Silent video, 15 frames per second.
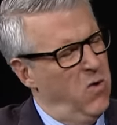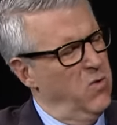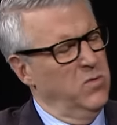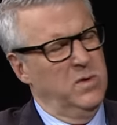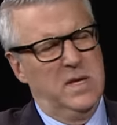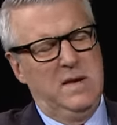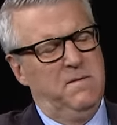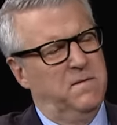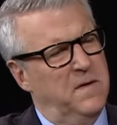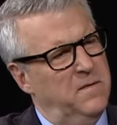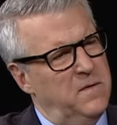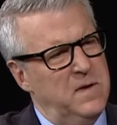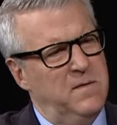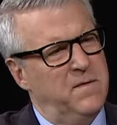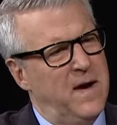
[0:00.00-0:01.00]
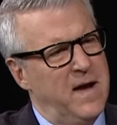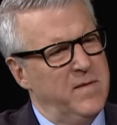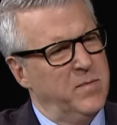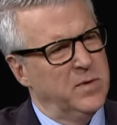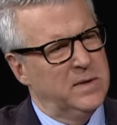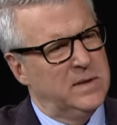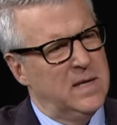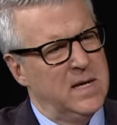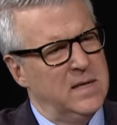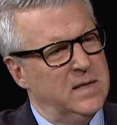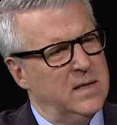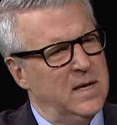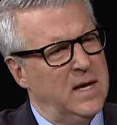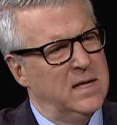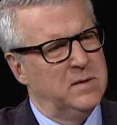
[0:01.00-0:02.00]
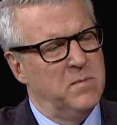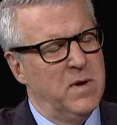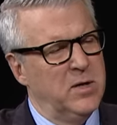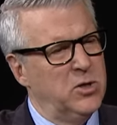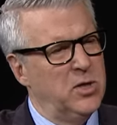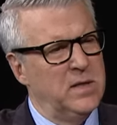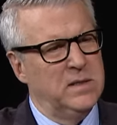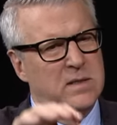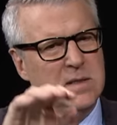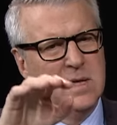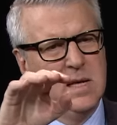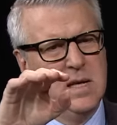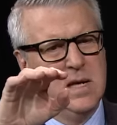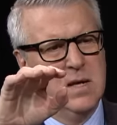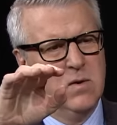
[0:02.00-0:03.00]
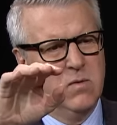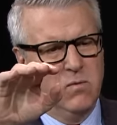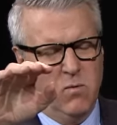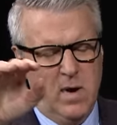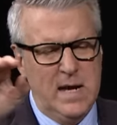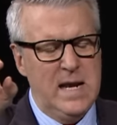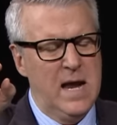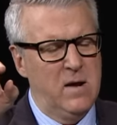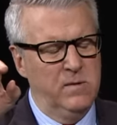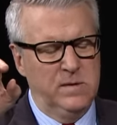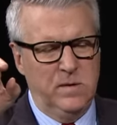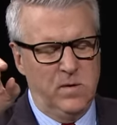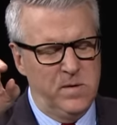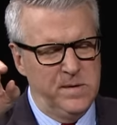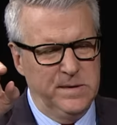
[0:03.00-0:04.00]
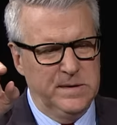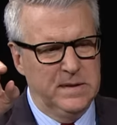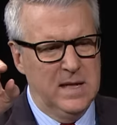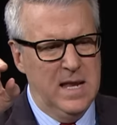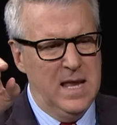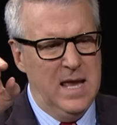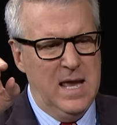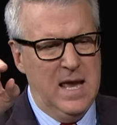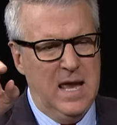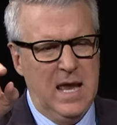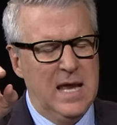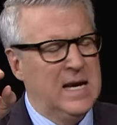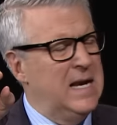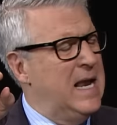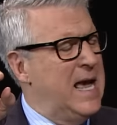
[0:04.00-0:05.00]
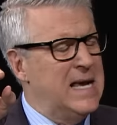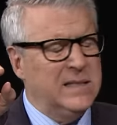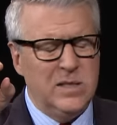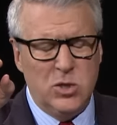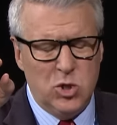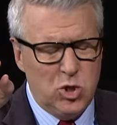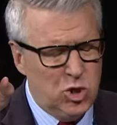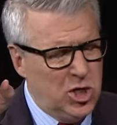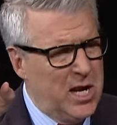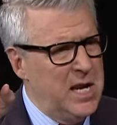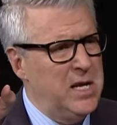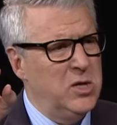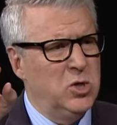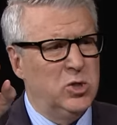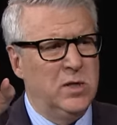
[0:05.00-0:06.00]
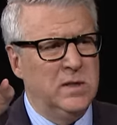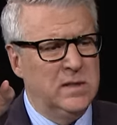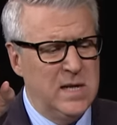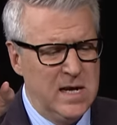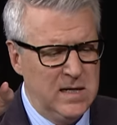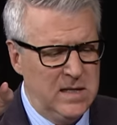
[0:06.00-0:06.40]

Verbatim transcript: only 55% as much as white households, and it hasn't changed since